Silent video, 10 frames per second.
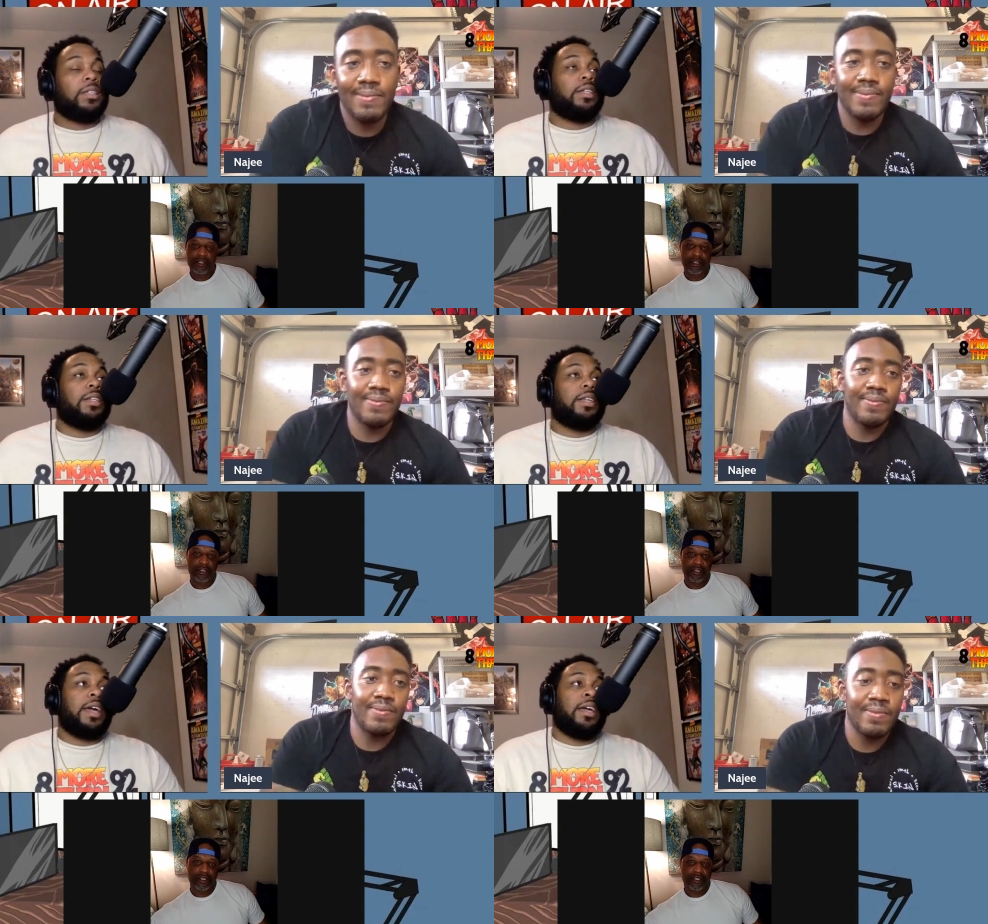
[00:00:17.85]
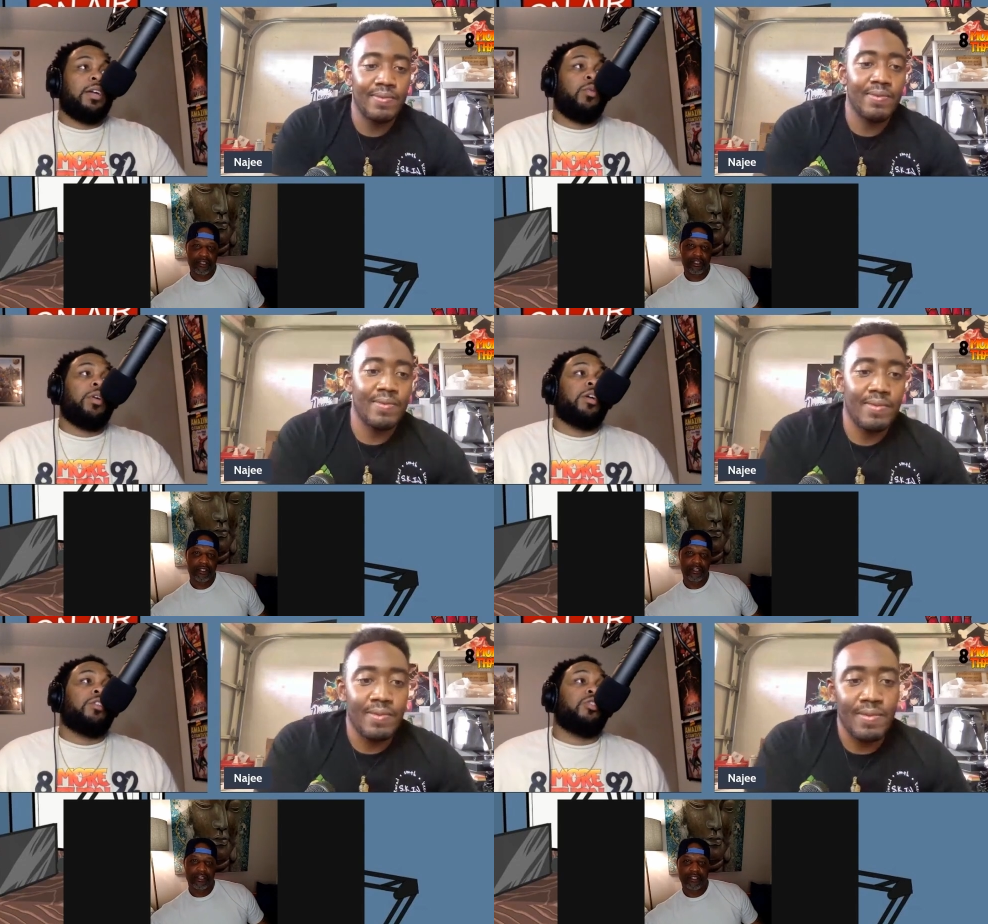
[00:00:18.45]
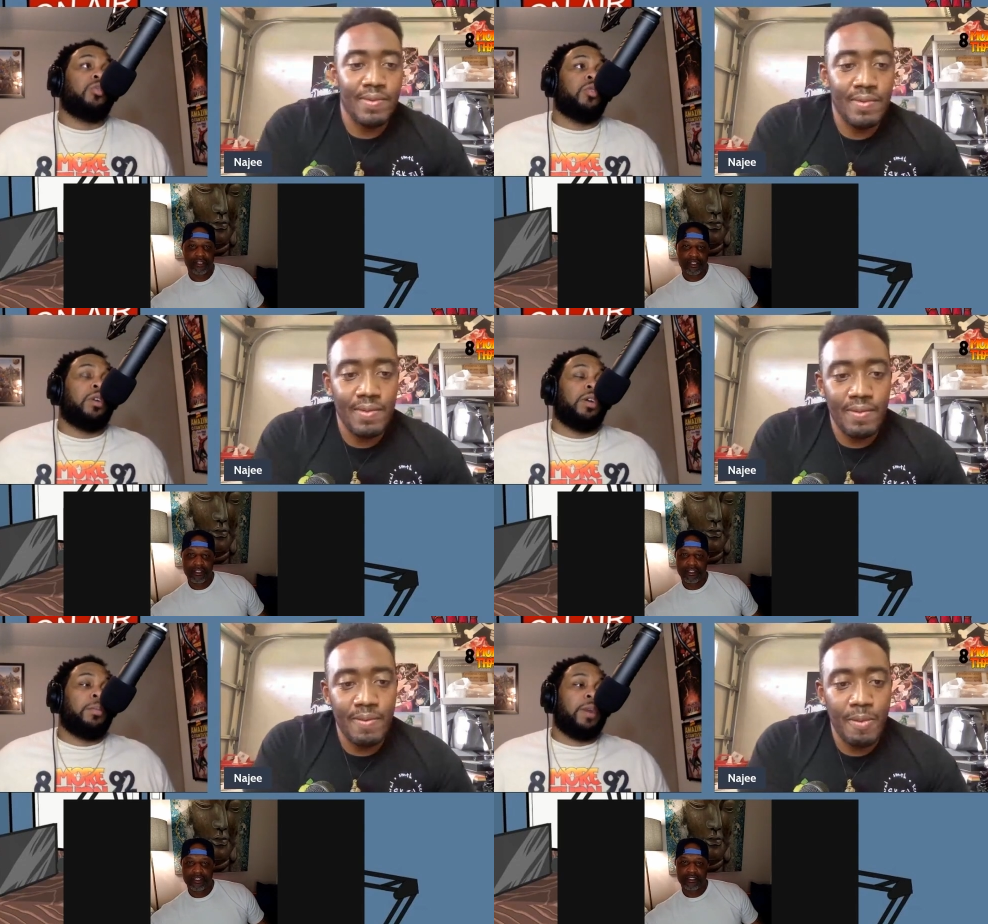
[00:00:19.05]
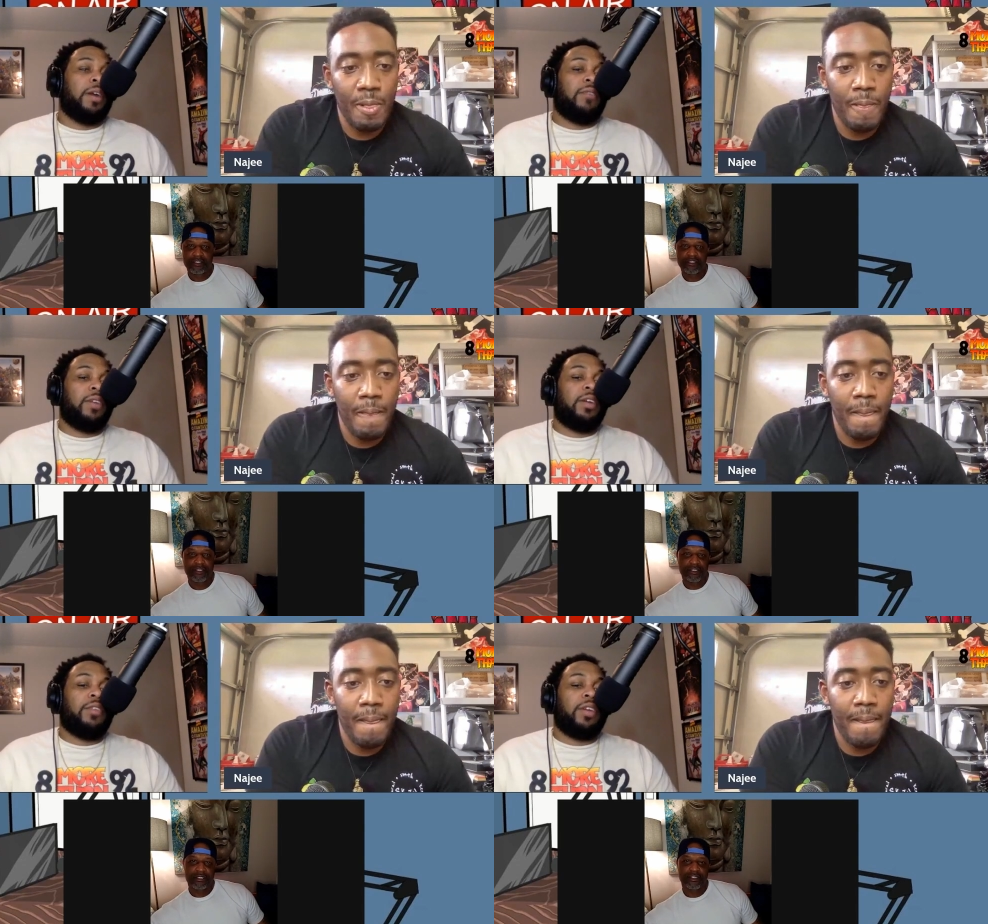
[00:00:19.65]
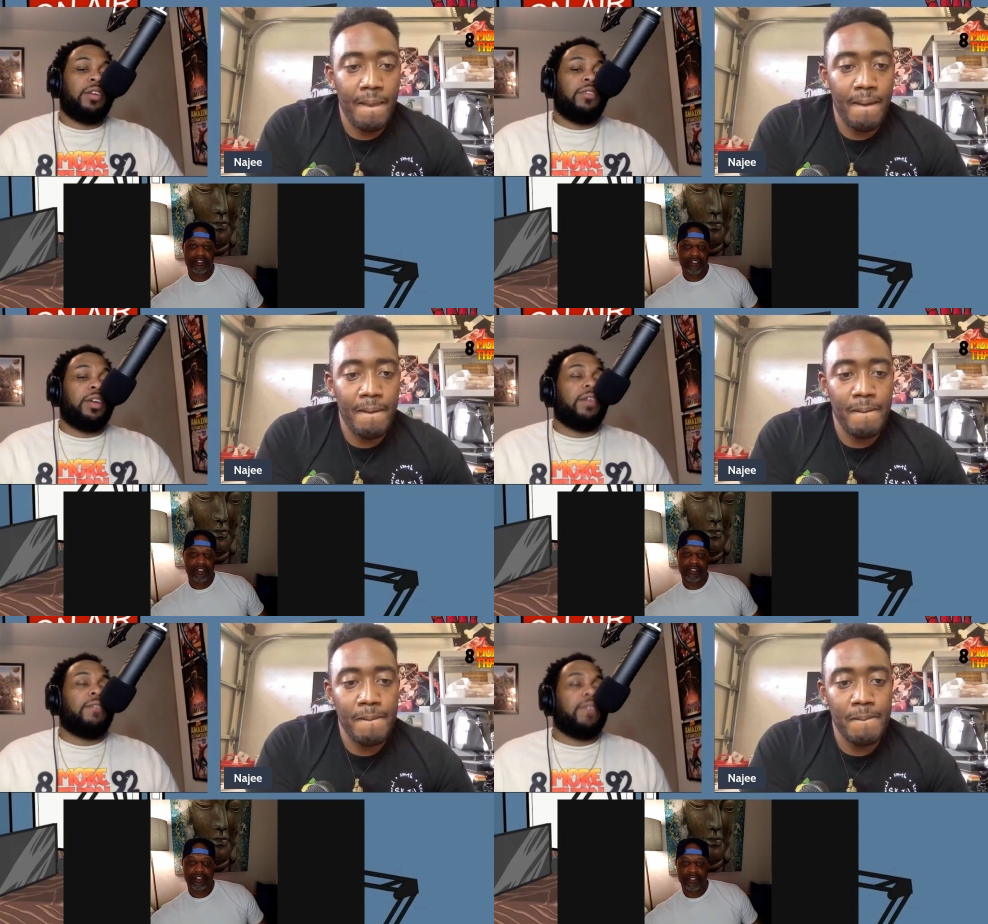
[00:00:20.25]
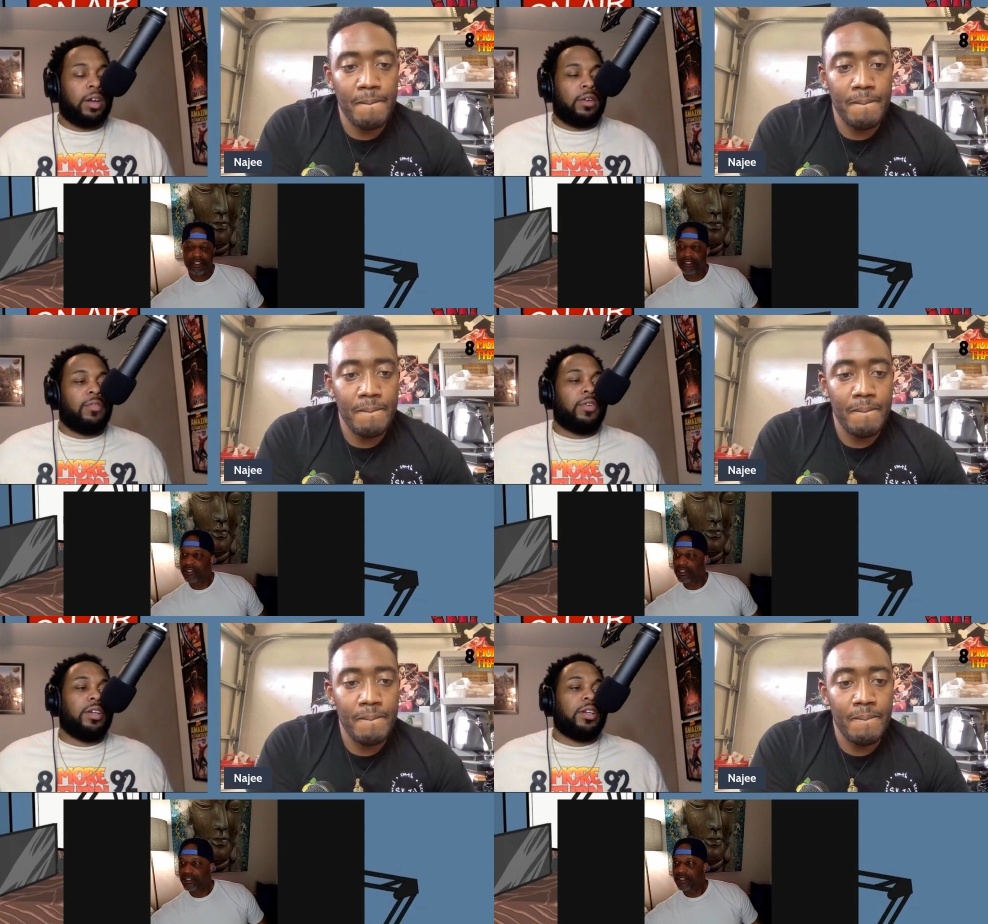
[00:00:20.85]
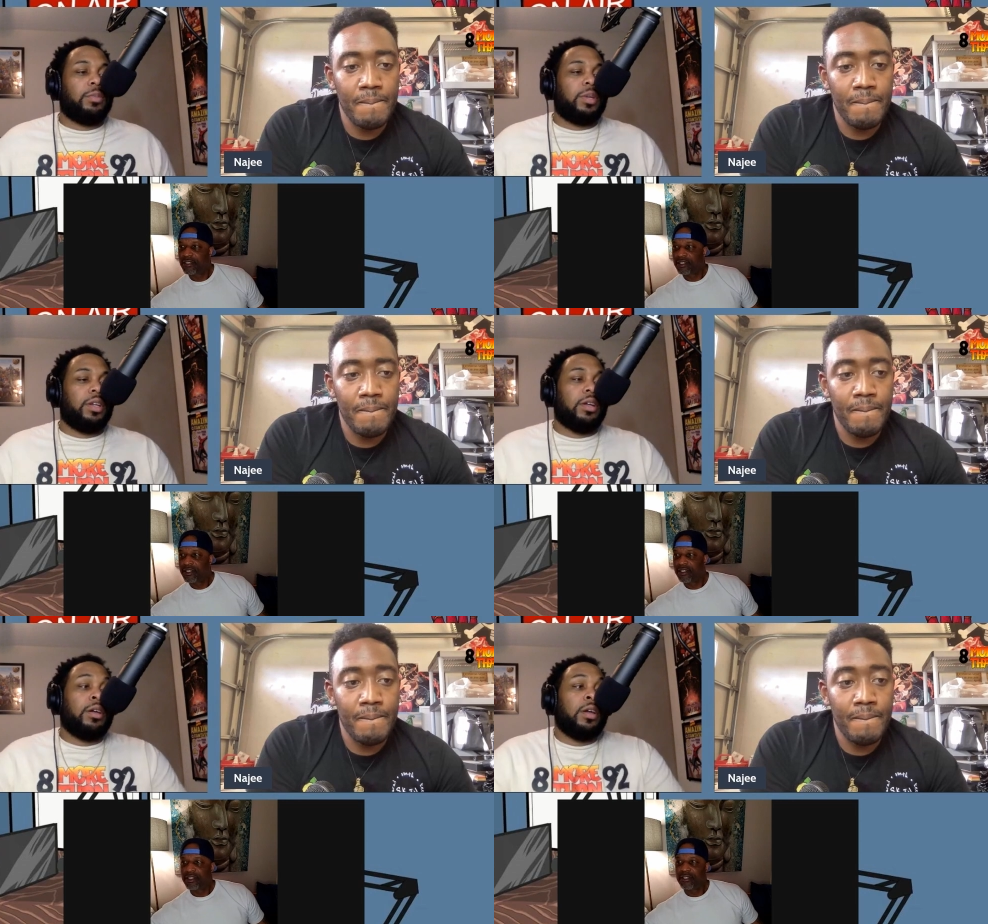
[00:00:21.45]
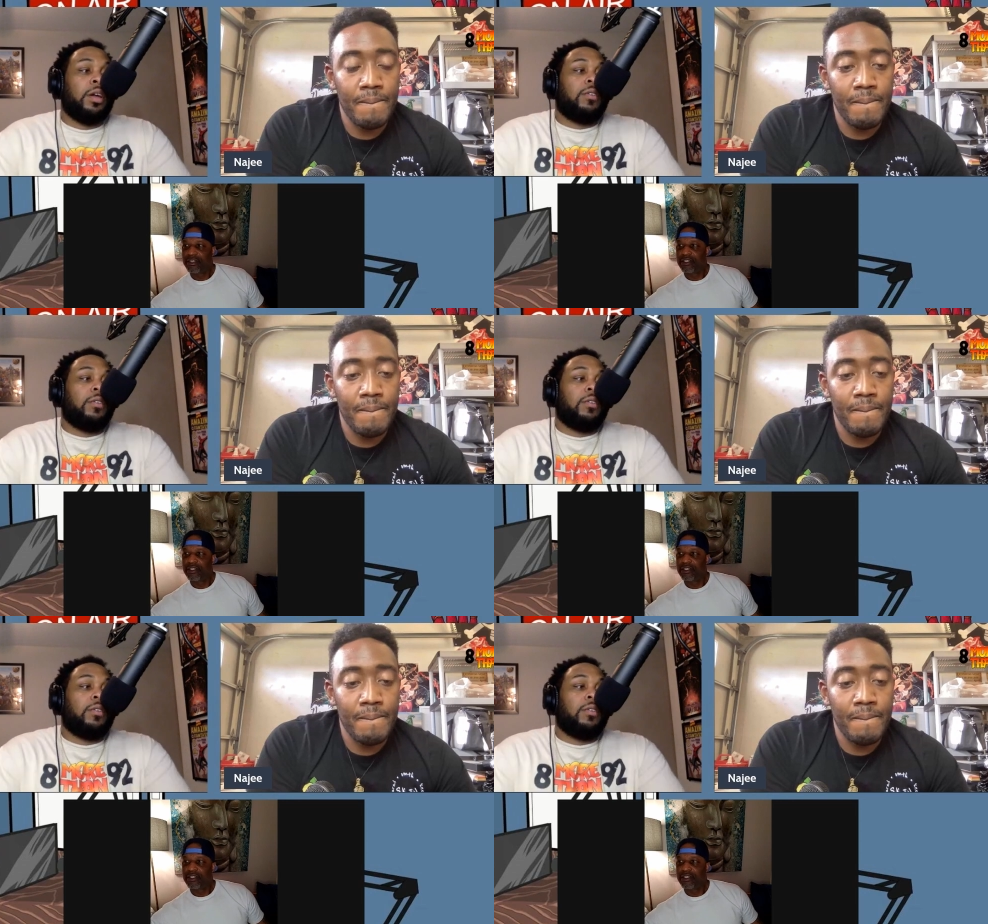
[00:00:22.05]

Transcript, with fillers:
Speaker 1: Today, we are joined by a very, very, very, very funny comedian